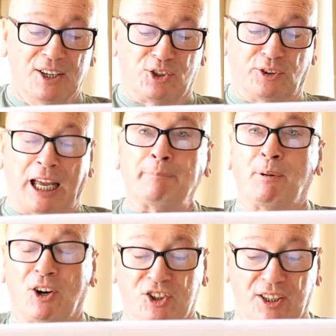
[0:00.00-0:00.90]
So that
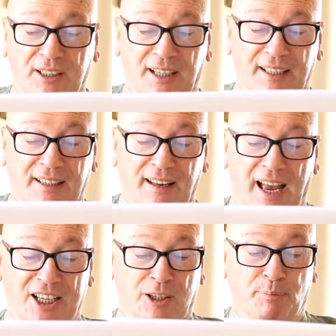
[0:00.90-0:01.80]
person
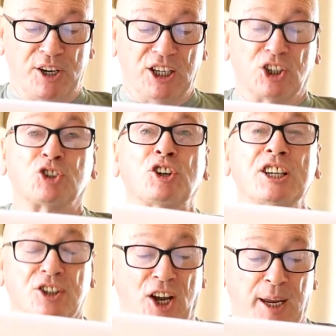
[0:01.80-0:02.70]
has to breathe
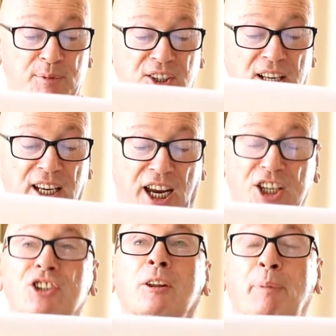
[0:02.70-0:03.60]
three times
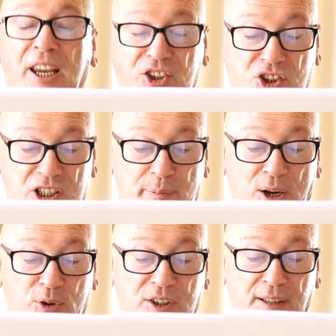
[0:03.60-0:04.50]
into the patient's
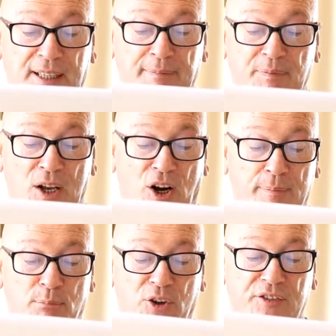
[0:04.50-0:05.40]
mouth
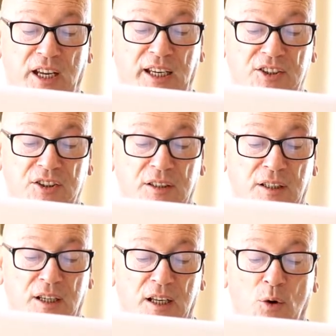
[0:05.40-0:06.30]
on
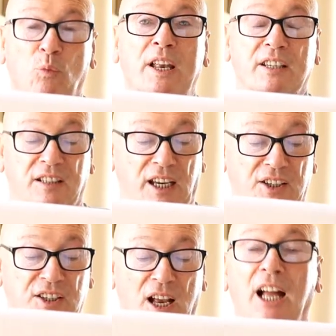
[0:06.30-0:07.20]
Mondays,
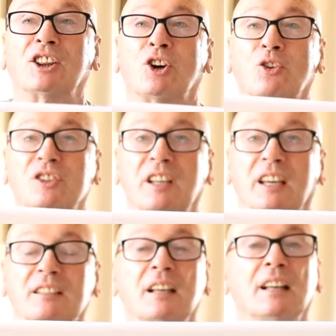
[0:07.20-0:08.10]
Wednesdays, and
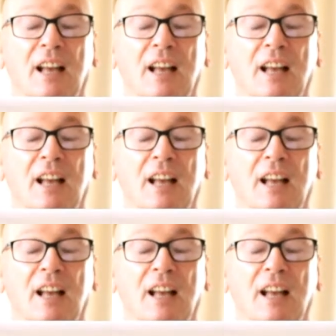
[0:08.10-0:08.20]
Thursdays,